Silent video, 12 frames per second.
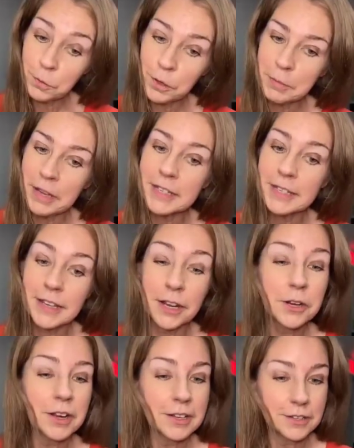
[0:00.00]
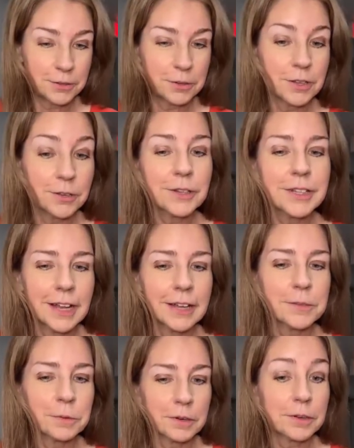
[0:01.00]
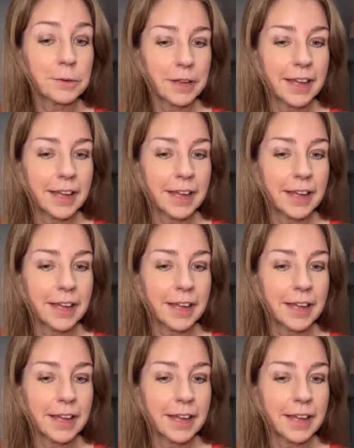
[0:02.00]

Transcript: You to worry about Sarah and do your classwork,